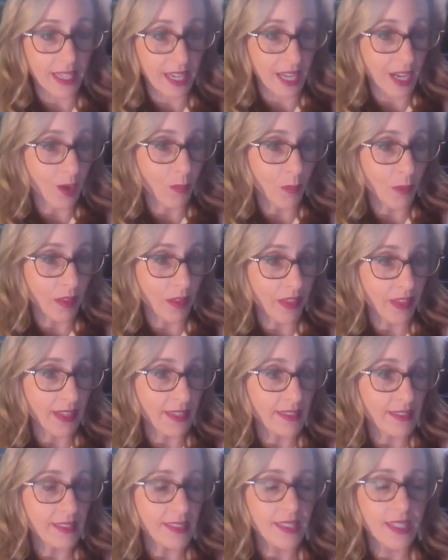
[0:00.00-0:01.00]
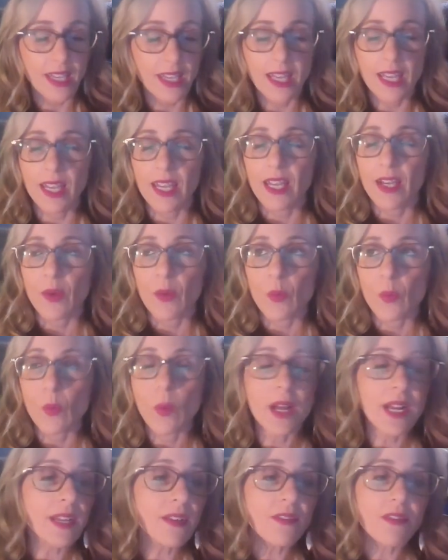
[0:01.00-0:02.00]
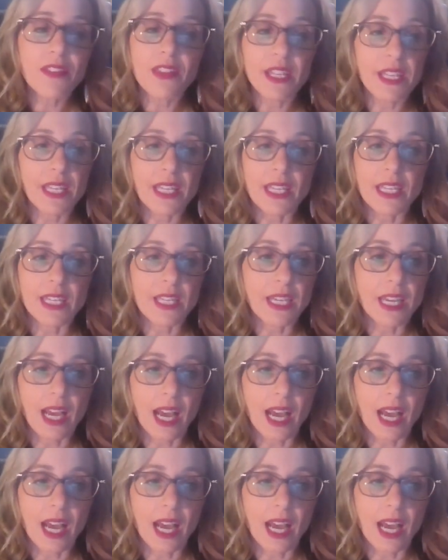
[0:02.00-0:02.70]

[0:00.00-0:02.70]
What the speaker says: can help with this. One of the